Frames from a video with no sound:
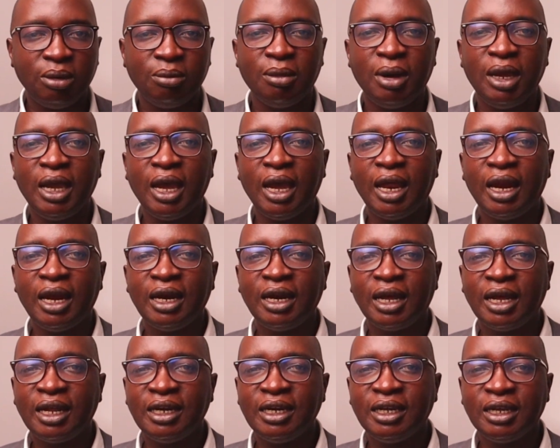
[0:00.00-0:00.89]
By
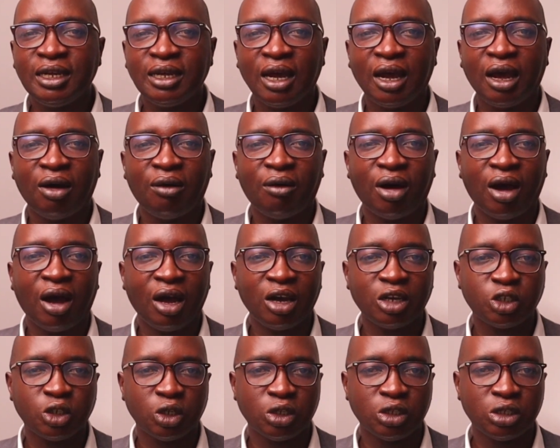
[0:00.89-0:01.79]
aligning our
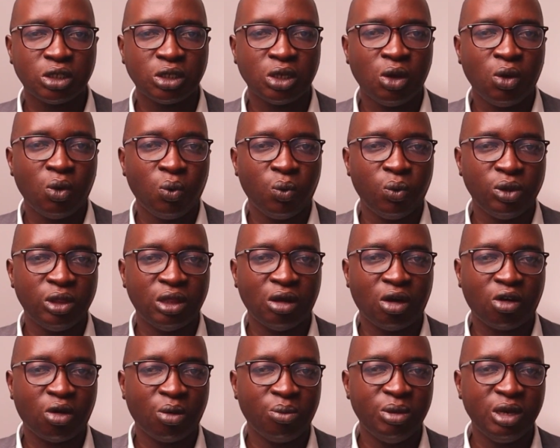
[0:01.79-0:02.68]
actions with
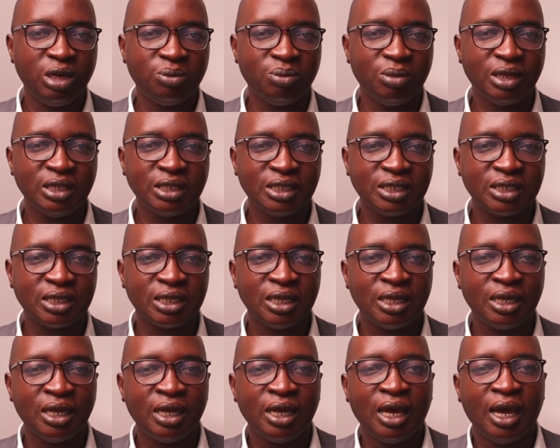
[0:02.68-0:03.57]
our commitments
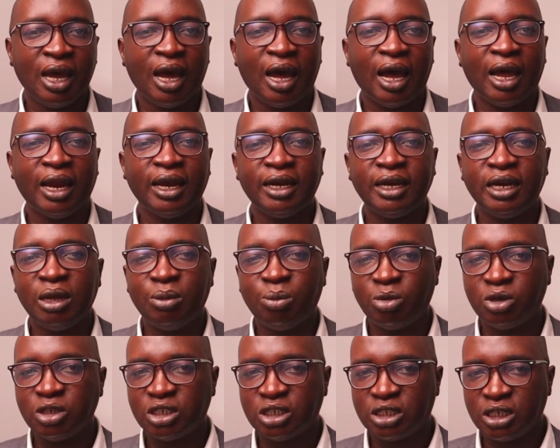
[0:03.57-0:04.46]
and
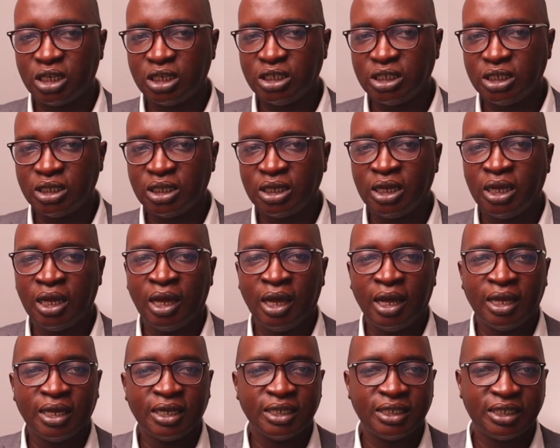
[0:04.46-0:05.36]
demonstrating
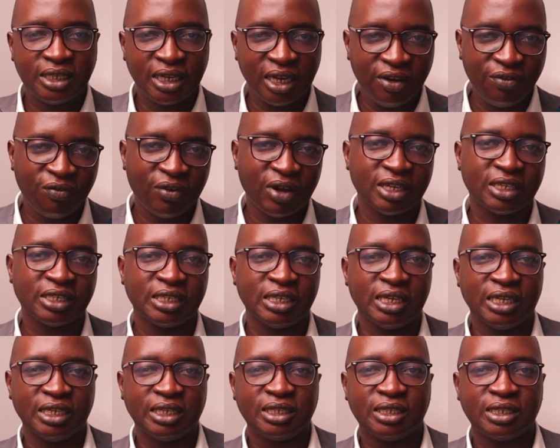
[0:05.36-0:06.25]

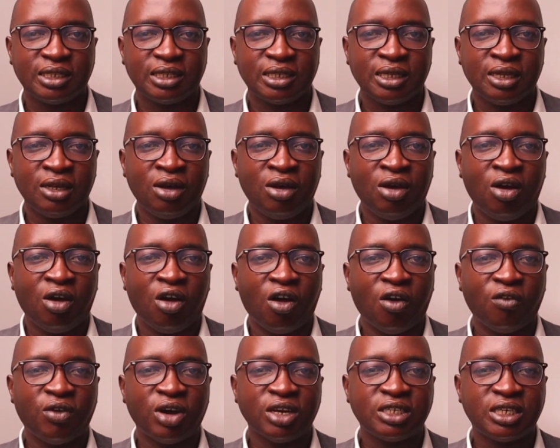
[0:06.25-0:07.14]
steadfastness
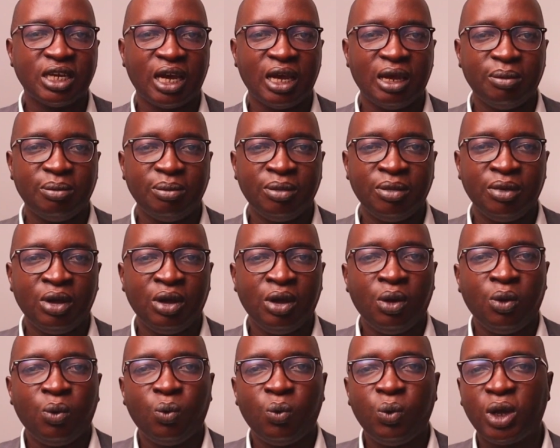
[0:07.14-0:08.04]
over time,
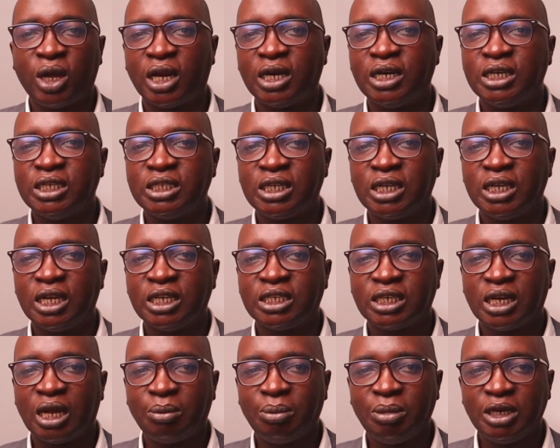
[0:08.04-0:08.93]
we can
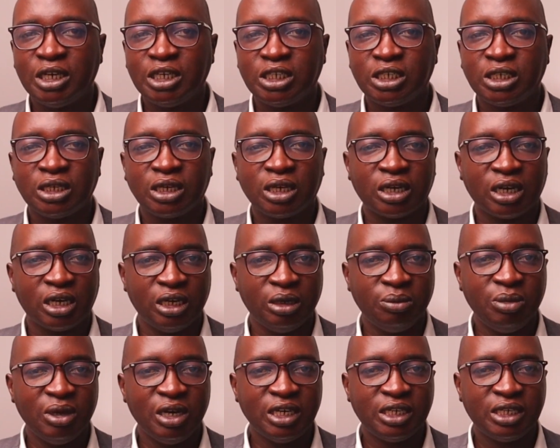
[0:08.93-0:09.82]
establish
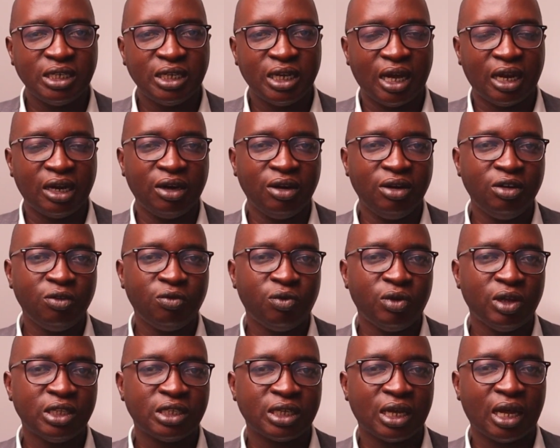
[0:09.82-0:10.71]
credibility and
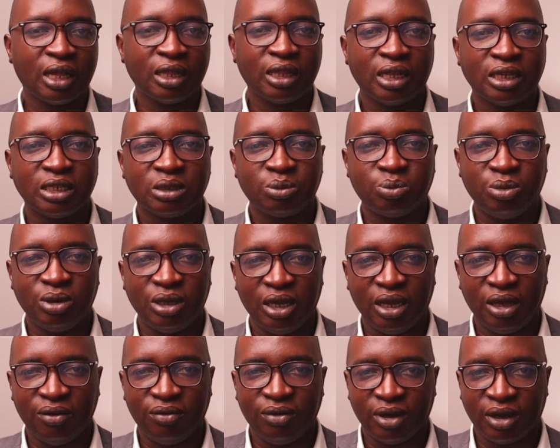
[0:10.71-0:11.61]
influence others'
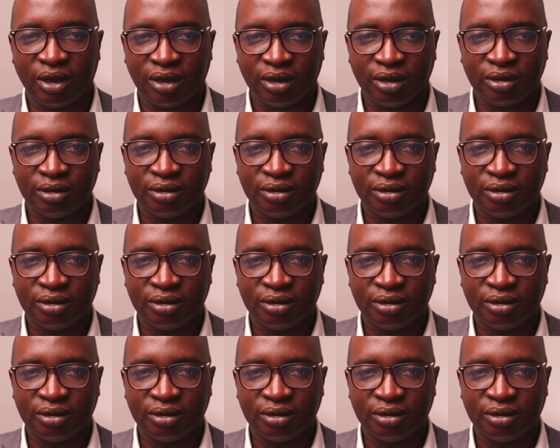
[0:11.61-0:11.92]
behavior.